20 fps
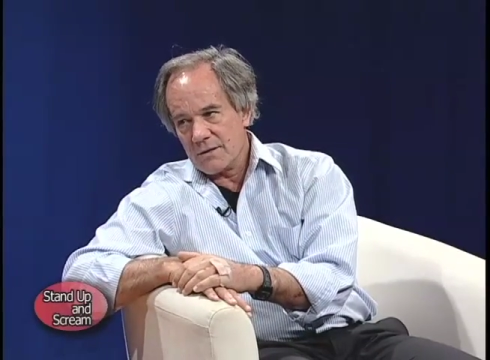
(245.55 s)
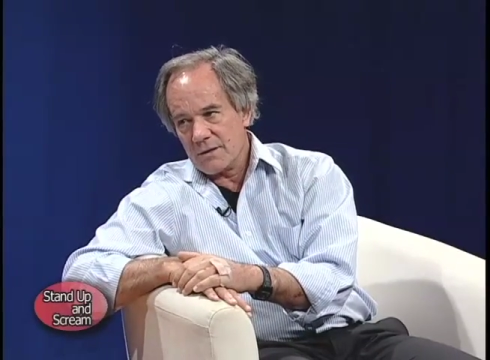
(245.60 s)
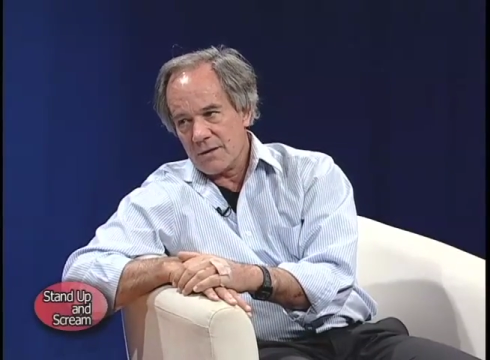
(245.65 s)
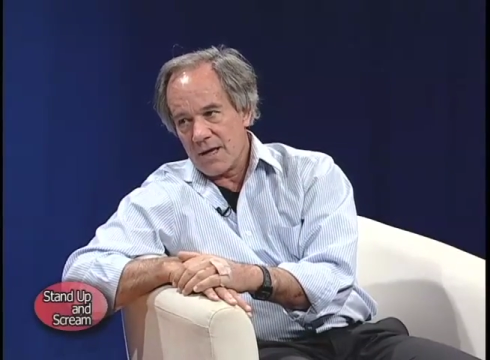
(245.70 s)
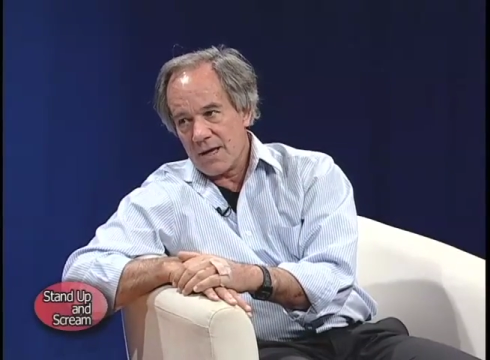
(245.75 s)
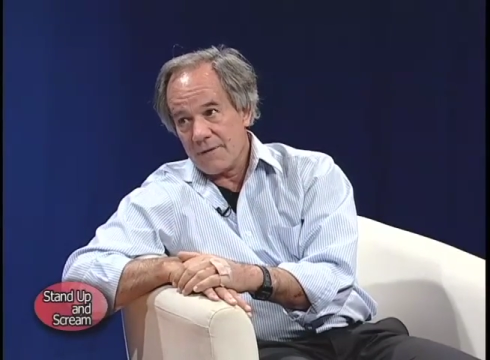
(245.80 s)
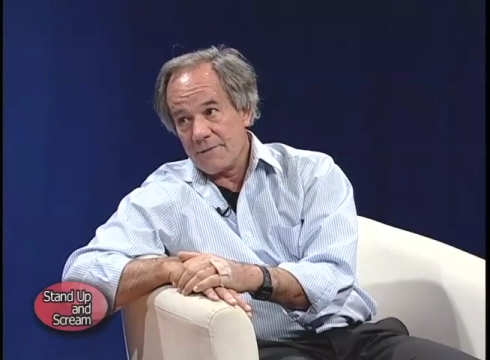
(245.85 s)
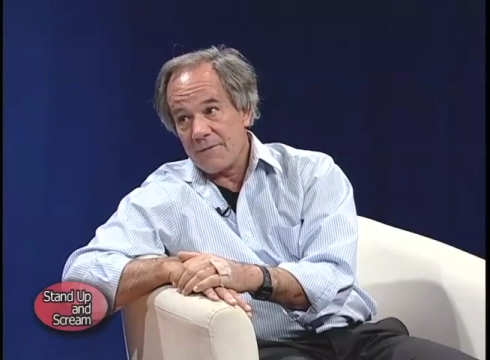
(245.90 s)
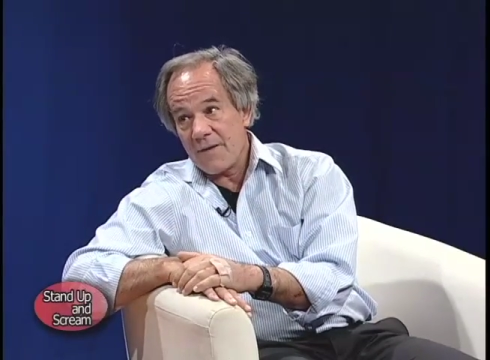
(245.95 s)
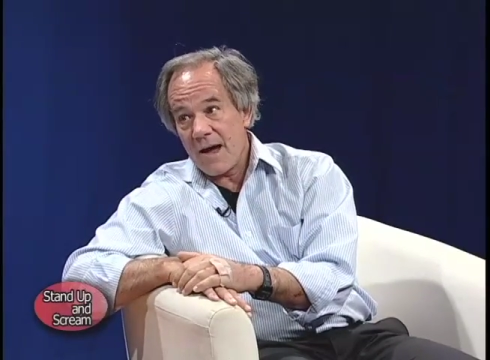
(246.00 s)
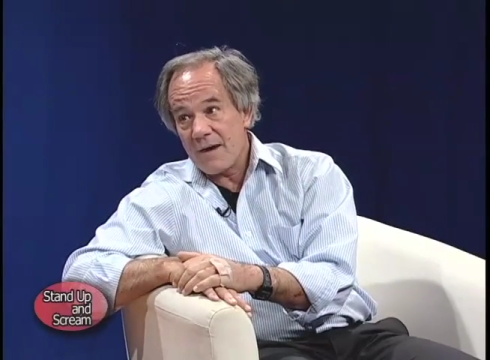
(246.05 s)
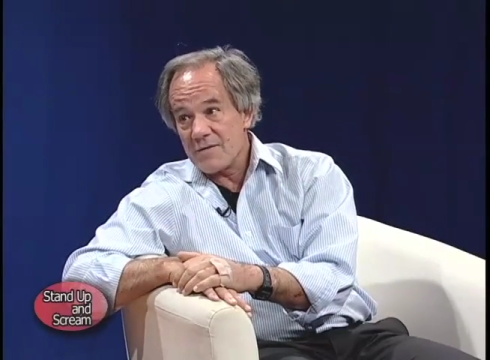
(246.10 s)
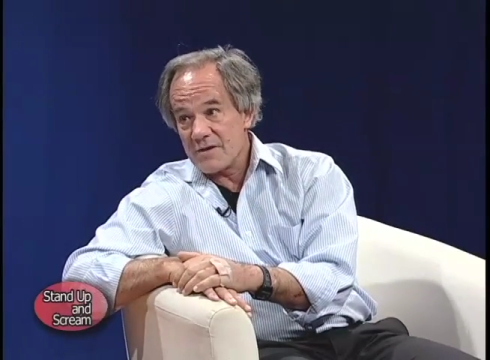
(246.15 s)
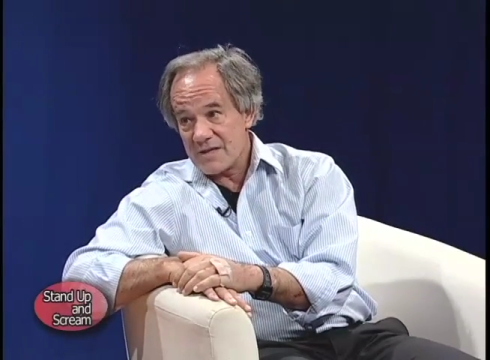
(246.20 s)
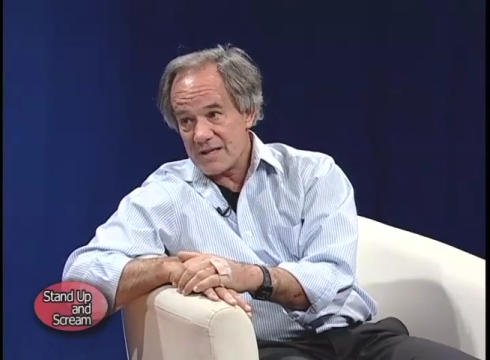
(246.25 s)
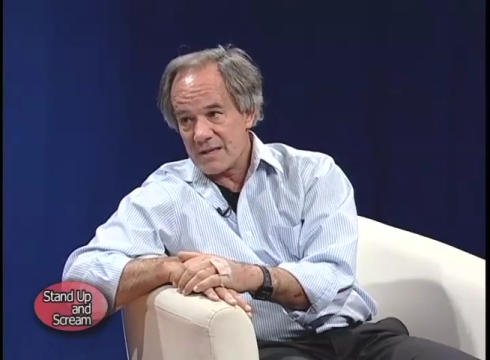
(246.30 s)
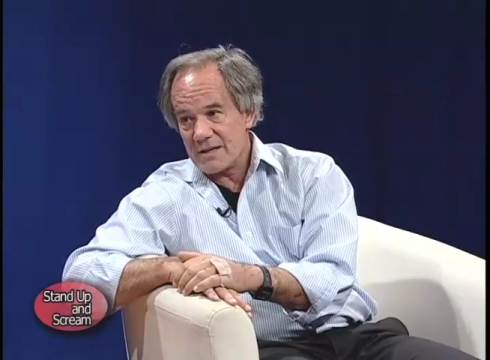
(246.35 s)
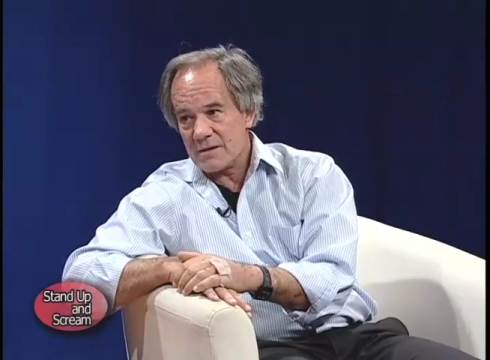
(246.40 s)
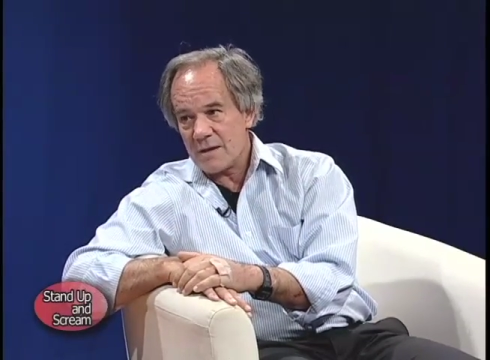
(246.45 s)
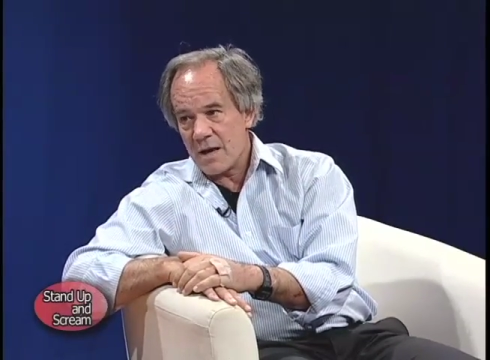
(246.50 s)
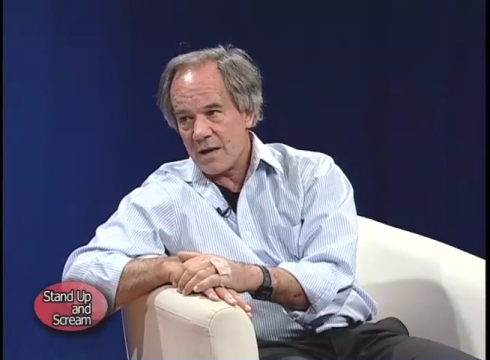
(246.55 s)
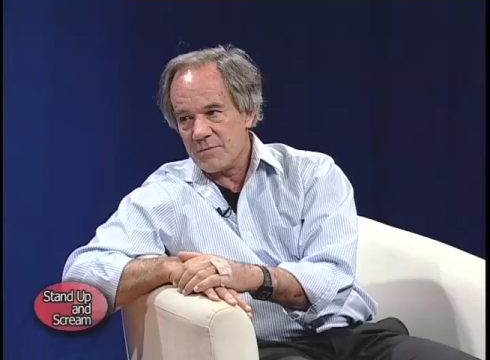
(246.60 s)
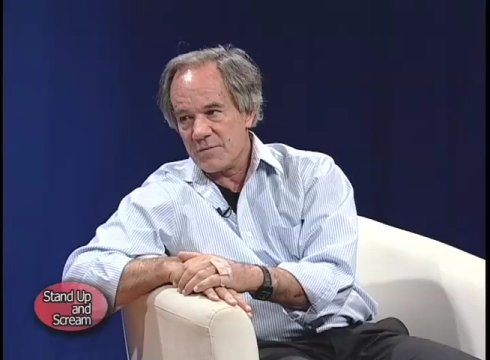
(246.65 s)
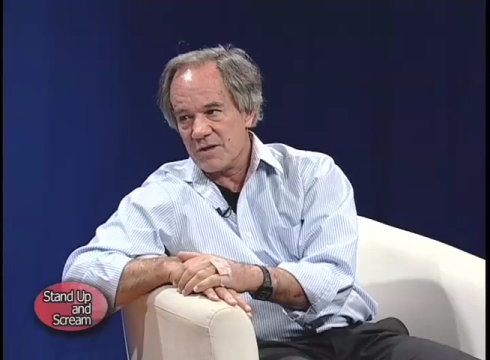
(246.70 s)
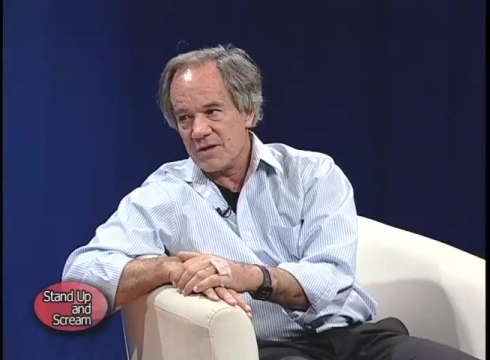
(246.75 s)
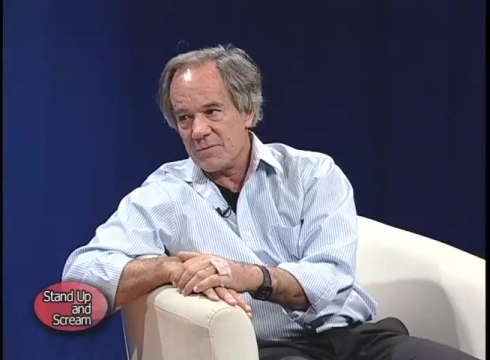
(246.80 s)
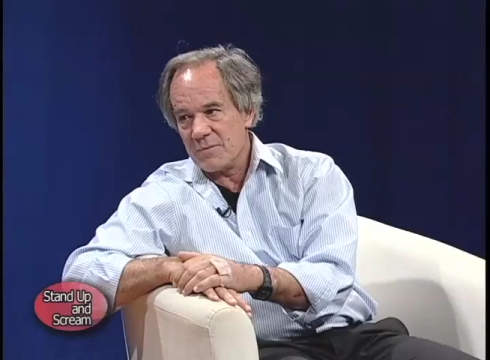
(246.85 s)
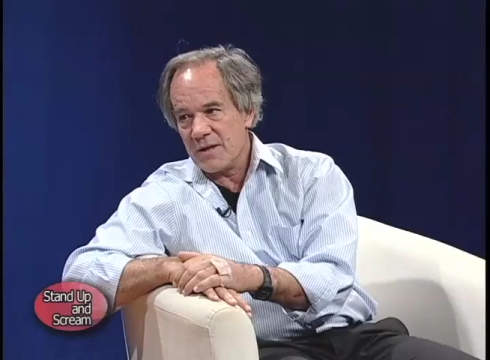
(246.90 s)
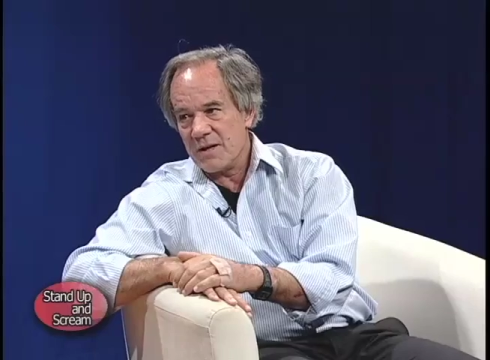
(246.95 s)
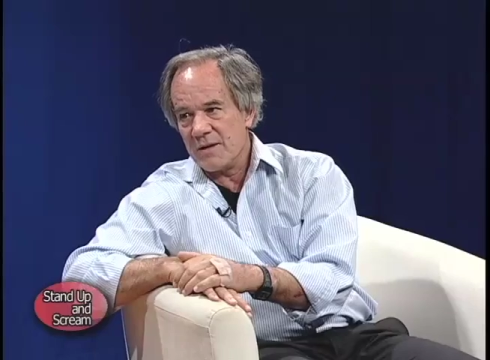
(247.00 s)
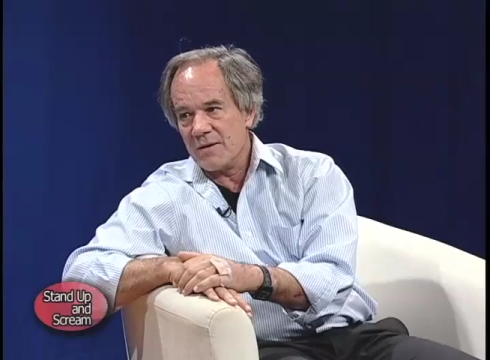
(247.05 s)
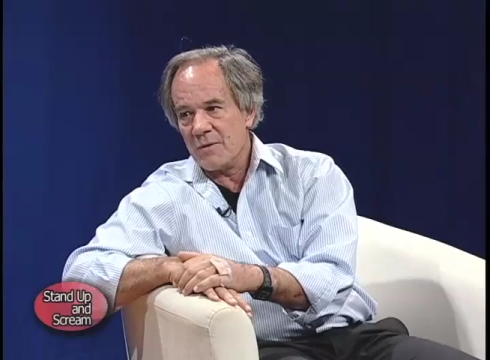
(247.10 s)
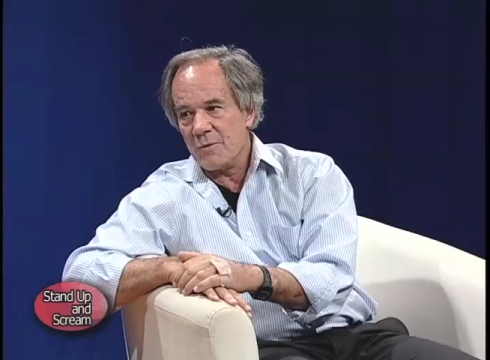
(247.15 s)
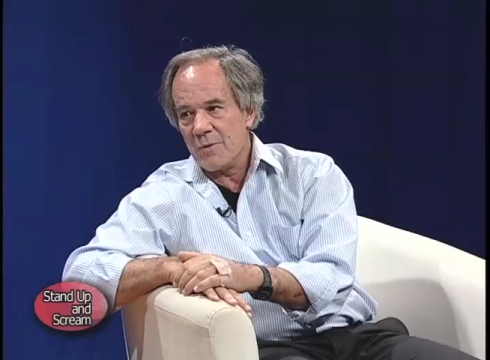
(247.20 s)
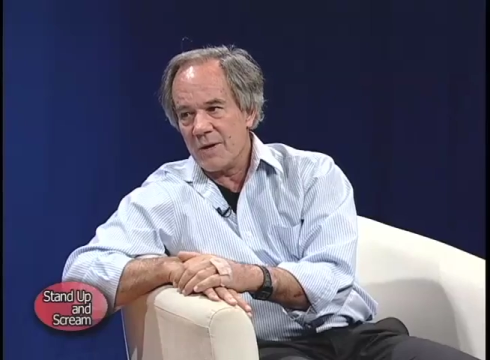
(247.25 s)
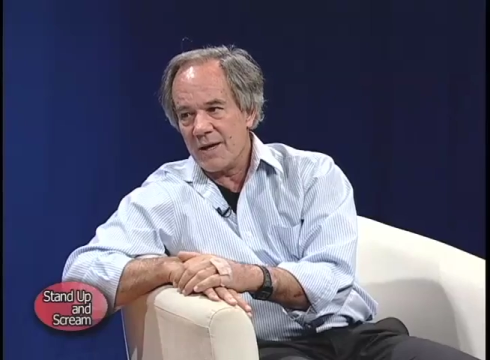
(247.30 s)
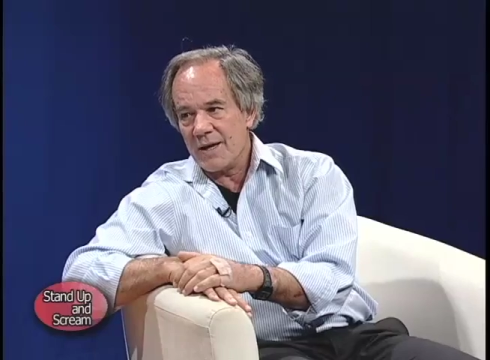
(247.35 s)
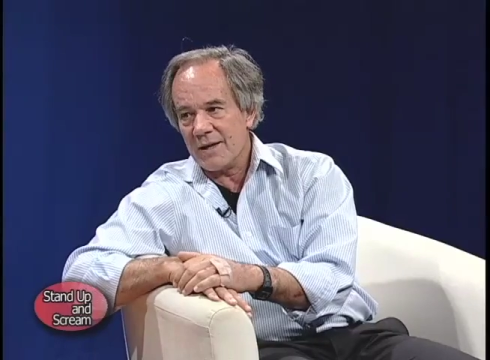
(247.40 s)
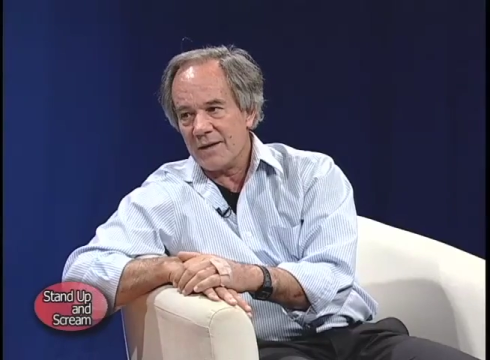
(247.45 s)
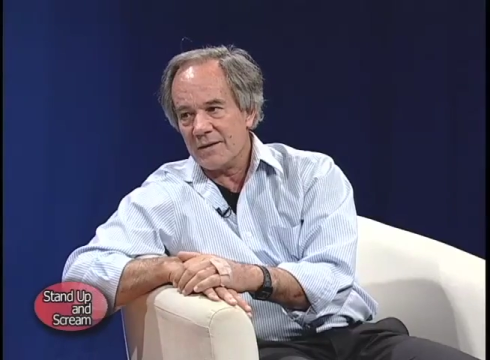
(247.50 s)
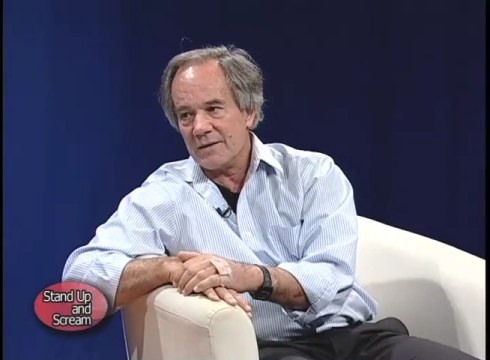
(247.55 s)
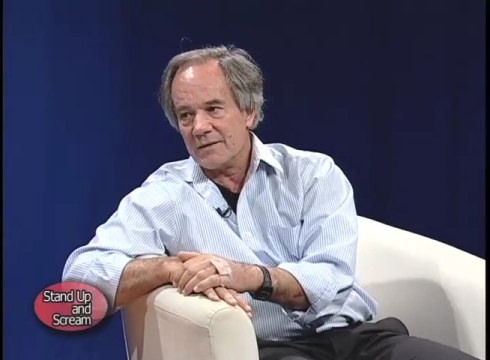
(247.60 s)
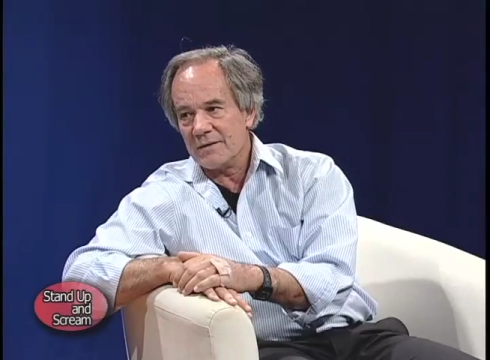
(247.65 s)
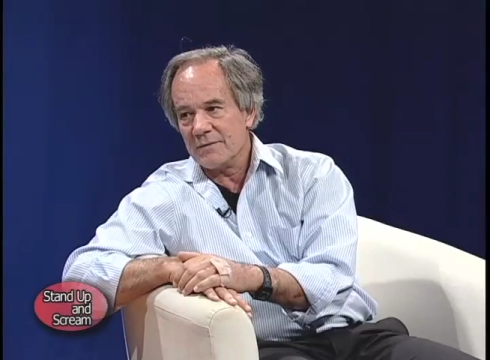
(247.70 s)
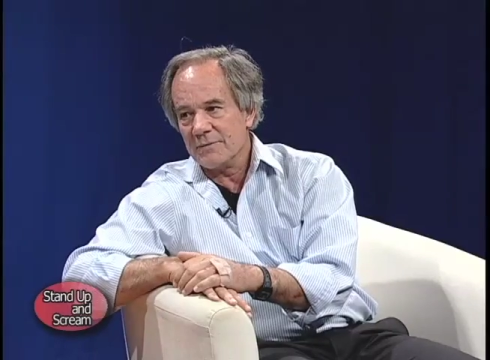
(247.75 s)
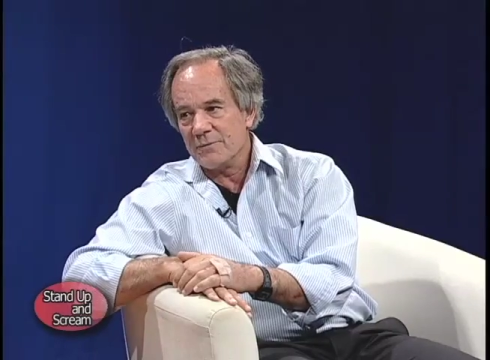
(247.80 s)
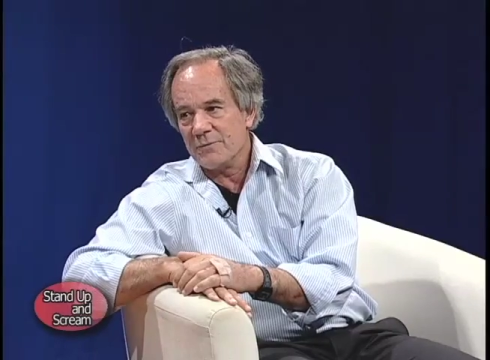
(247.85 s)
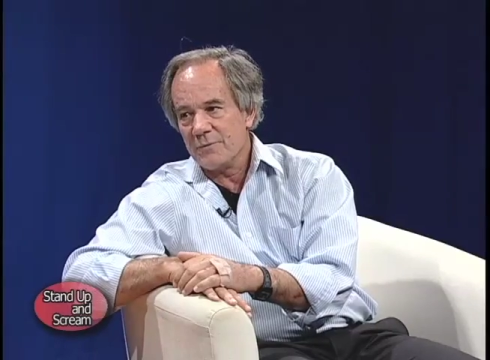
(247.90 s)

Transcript: like 5 or 6 times the speed of the wind,